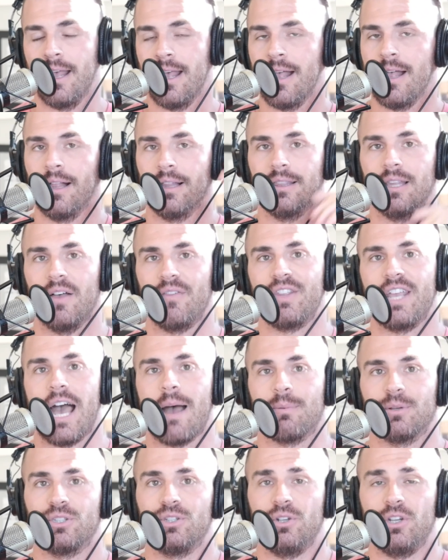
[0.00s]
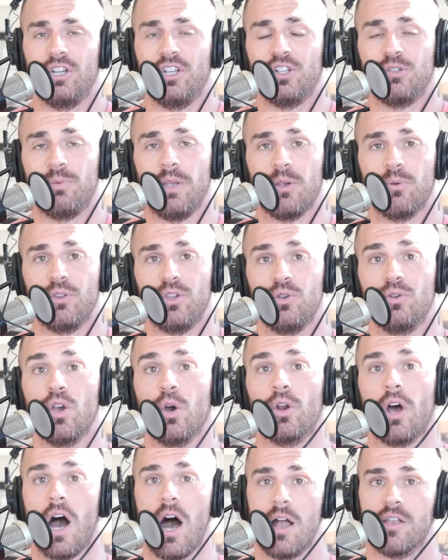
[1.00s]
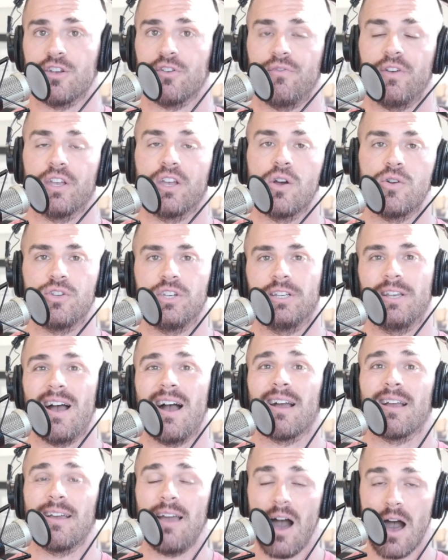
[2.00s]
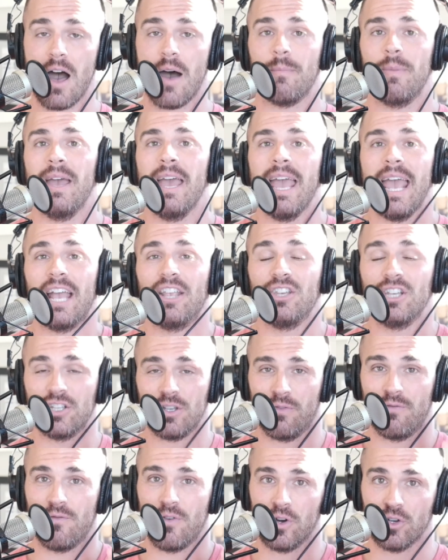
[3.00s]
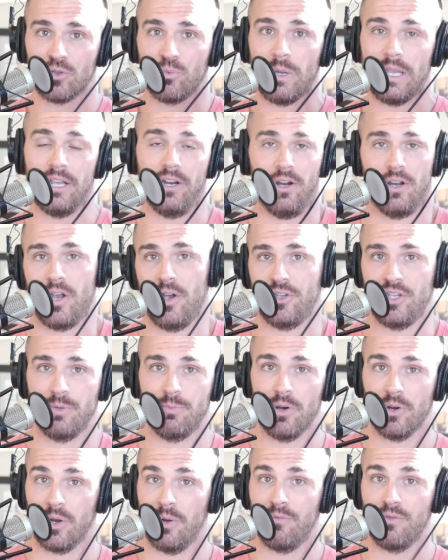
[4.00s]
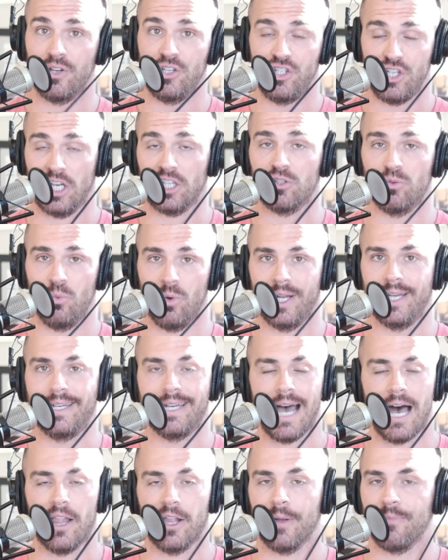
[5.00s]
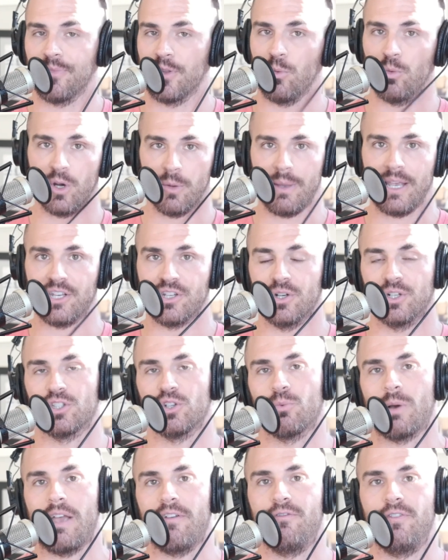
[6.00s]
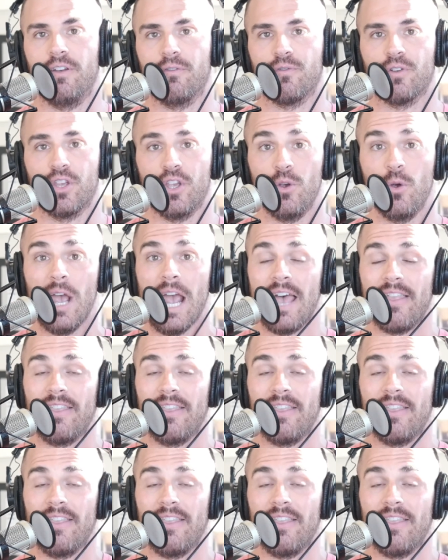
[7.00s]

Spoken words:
love the opportunity to speak with you. Go to entrefitcoaching.com and you get your first week in our coaching program for just $1. I want to make sure it's a right fit for you and that